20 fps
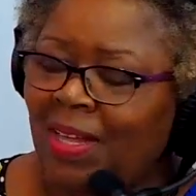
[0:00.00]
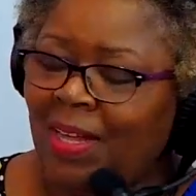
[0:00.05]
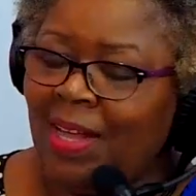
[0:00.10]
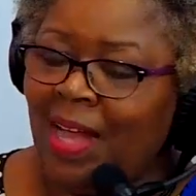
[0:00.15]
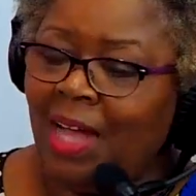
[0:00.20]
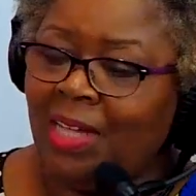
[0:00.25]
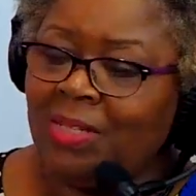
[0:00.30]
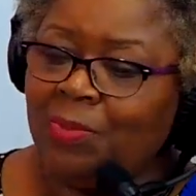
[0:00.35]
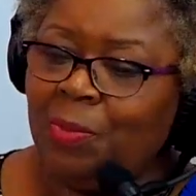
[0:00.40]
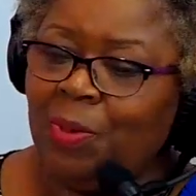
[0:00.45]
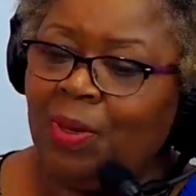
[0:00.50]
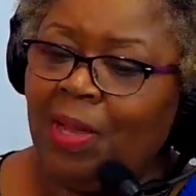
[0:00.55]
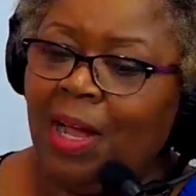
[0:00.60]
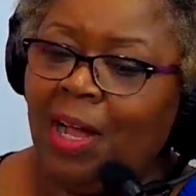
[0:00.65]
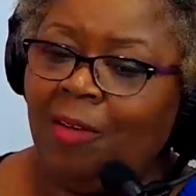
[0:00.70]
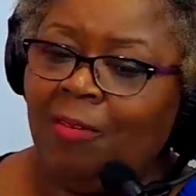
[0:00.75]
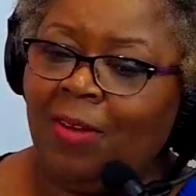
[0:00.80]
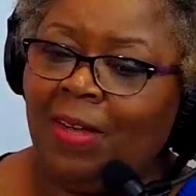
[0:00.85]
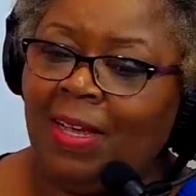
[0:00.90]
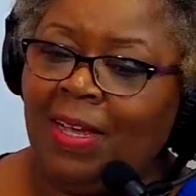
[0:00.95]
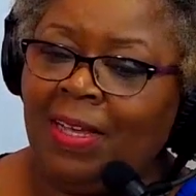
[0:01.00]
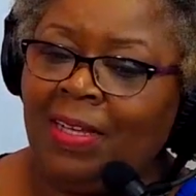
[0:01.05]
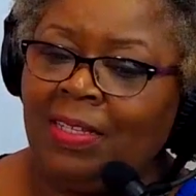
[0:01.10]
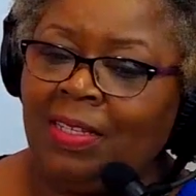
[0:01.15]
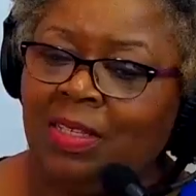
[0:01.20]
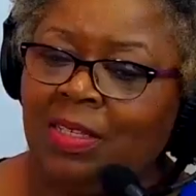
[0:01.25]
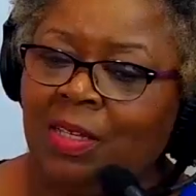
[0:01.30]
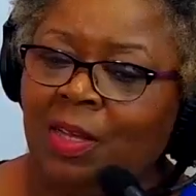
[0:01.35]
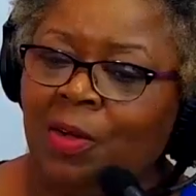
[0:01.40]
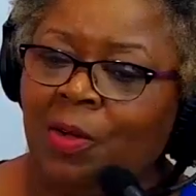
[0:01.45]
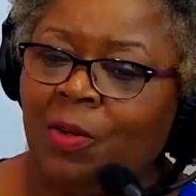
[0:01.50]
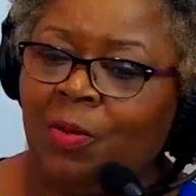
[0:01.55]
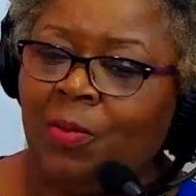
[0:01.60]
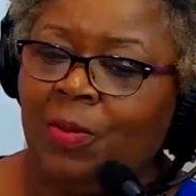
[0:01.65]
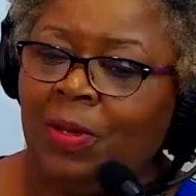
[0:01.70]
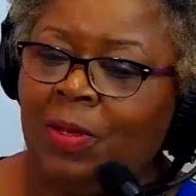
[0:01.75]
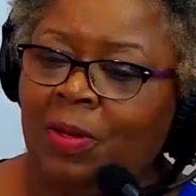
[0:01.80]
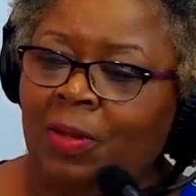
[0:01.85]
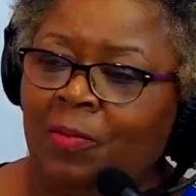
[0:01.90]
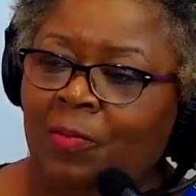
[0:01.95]
gospel hour, and so
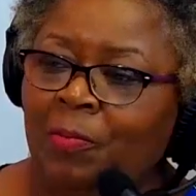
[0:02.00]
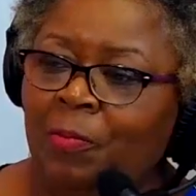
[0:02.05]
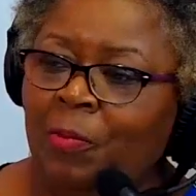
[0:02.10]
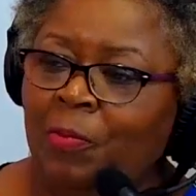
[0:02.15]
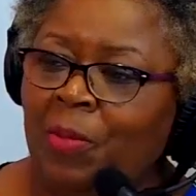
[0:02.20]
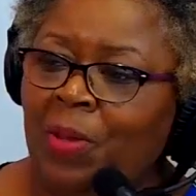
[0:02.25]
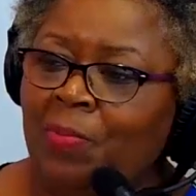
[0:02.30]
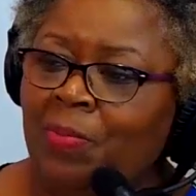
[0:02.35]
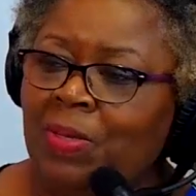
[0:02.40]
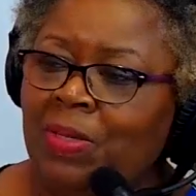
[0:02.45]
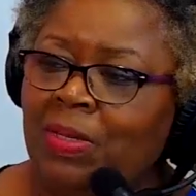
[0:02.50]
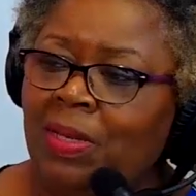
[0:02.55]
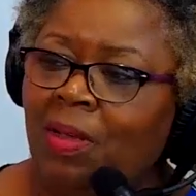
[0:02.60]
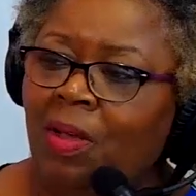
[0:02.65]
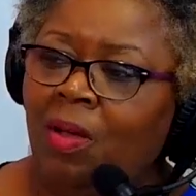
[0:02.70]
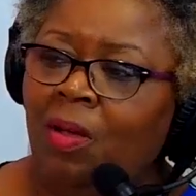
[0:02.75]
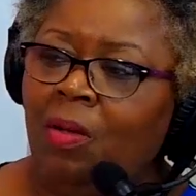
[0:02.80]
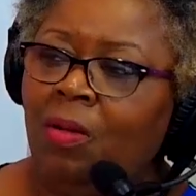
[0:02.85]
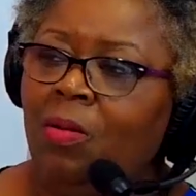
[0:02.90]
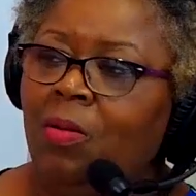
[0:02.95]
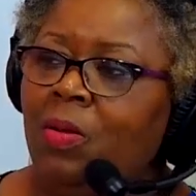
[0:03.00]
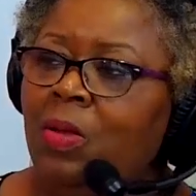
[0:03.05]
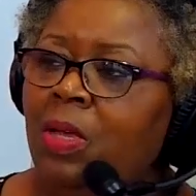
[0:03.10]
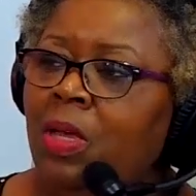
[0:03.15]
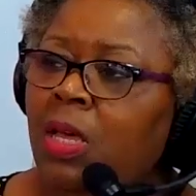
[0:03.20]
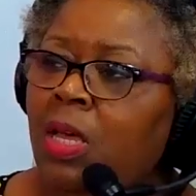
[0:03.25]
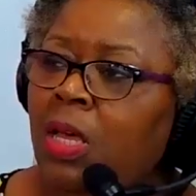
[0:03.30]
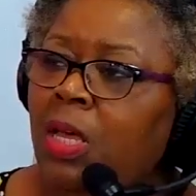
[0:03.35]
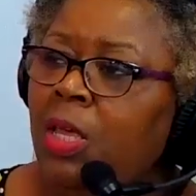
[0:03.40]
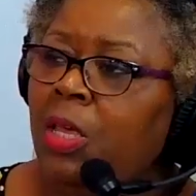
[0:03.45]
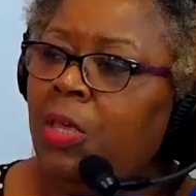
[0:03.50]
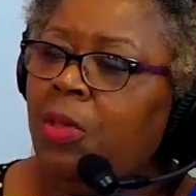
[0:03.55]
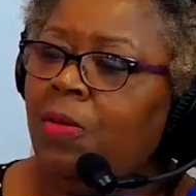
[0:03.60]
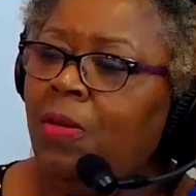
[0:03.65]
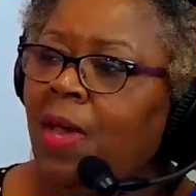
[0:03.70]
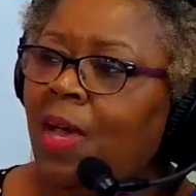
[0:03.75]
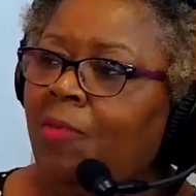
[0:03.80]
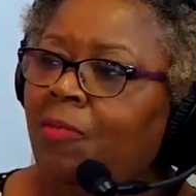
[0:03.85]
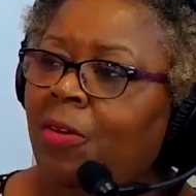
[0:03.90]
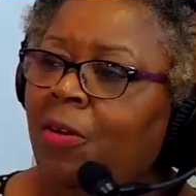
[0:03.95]
people say, "Oh, you
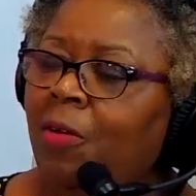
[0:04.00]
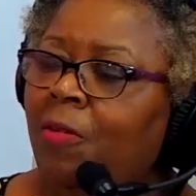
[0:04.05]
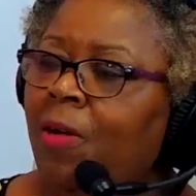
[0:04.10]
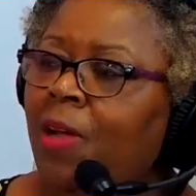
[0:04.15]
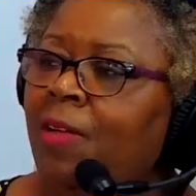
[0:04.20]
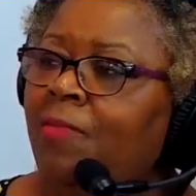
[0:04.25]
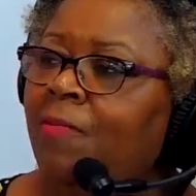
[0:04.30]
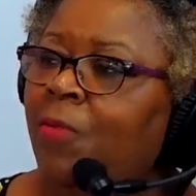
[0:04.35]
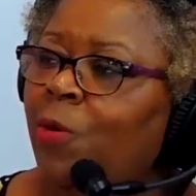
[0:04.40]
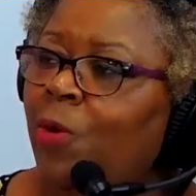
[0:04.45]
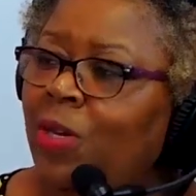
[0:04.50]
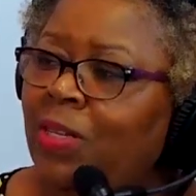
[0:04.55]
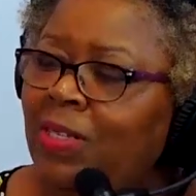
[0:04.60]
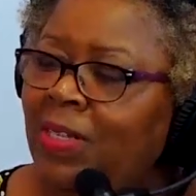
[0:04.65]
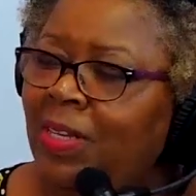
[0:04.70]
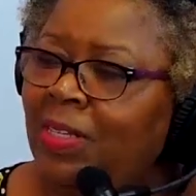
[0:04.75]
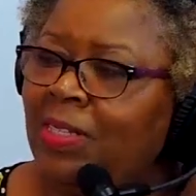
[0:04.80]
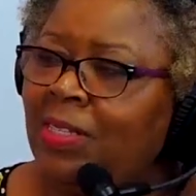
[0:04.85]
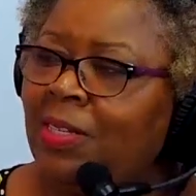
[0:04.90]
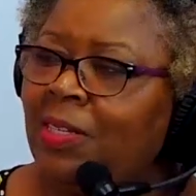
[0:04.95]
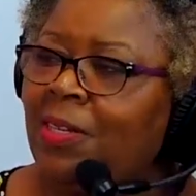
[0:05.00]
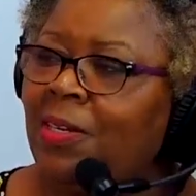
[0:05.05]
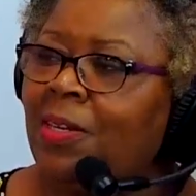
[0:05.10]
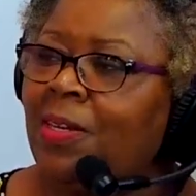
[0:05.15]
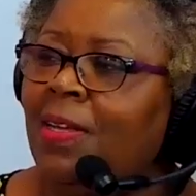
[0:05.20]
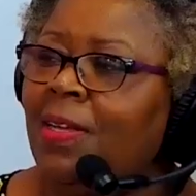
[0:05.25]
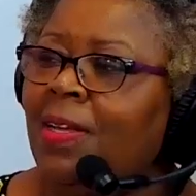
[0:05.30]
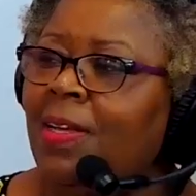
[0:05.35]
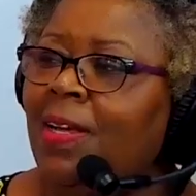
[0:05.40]
have a great voice." I said,